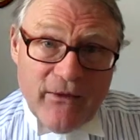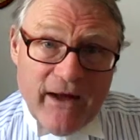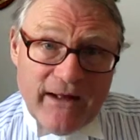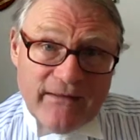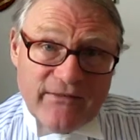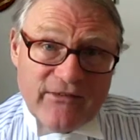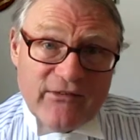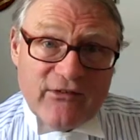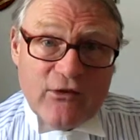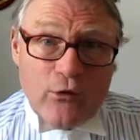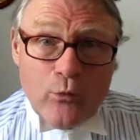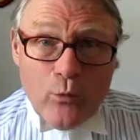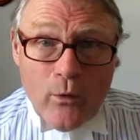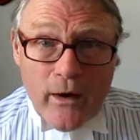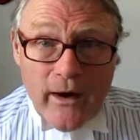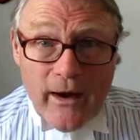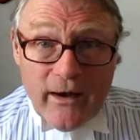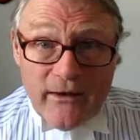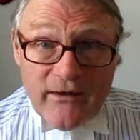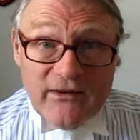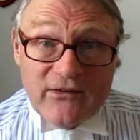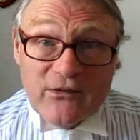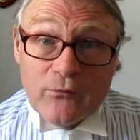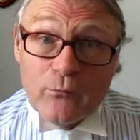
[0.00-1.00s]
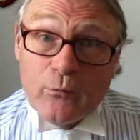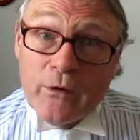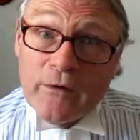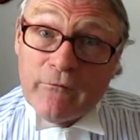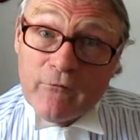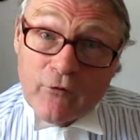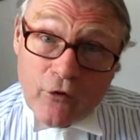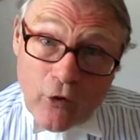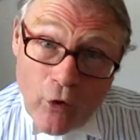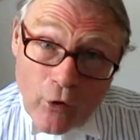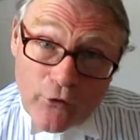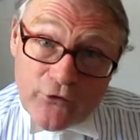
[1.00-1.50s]
that's the way it is, and
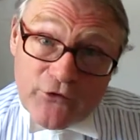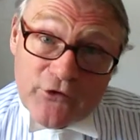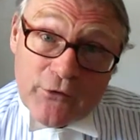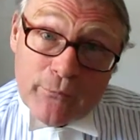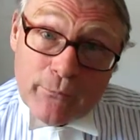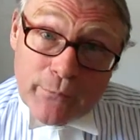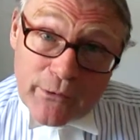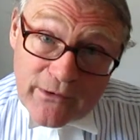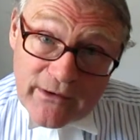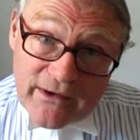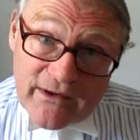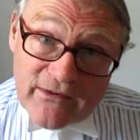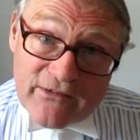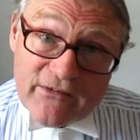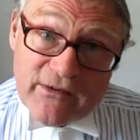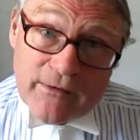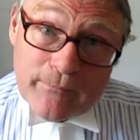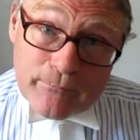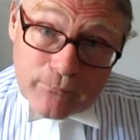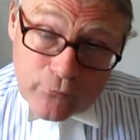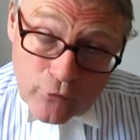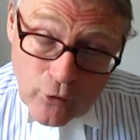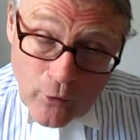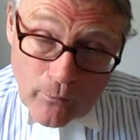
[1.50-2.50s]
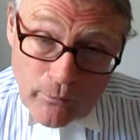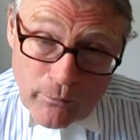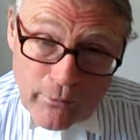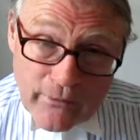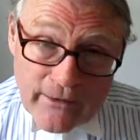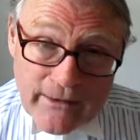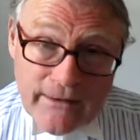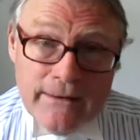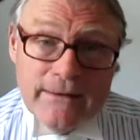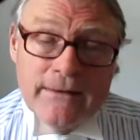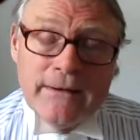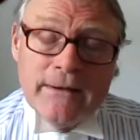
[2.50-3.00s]
we've got to police it
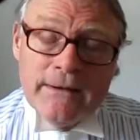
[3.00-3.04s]
properly.